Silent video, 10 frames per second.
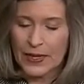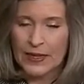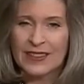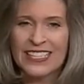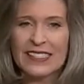
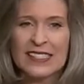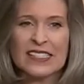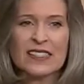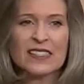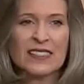This
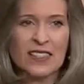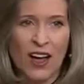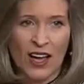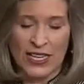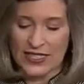is
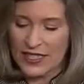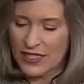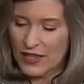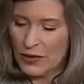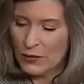not
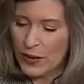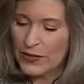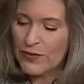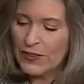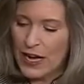what
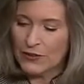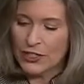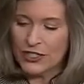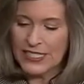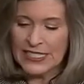the
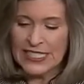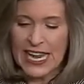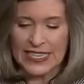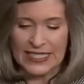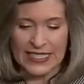founders
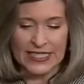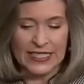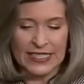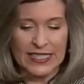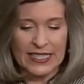
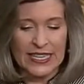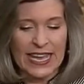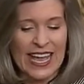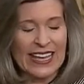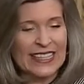intended,
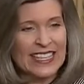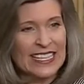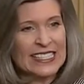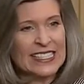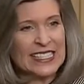and
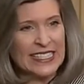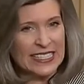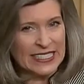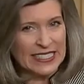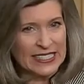this
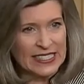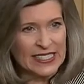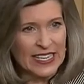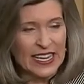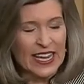
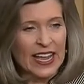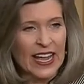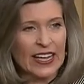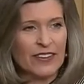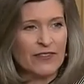is
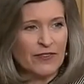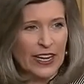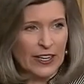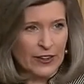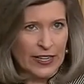a
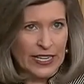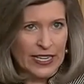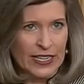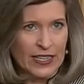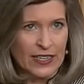
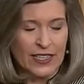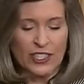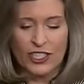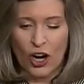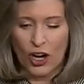very
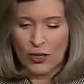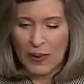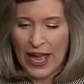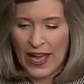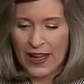dark
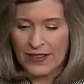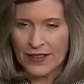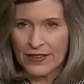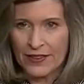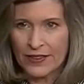
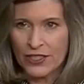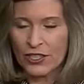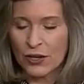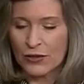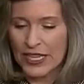path to
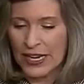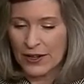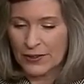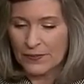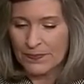go
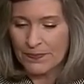down.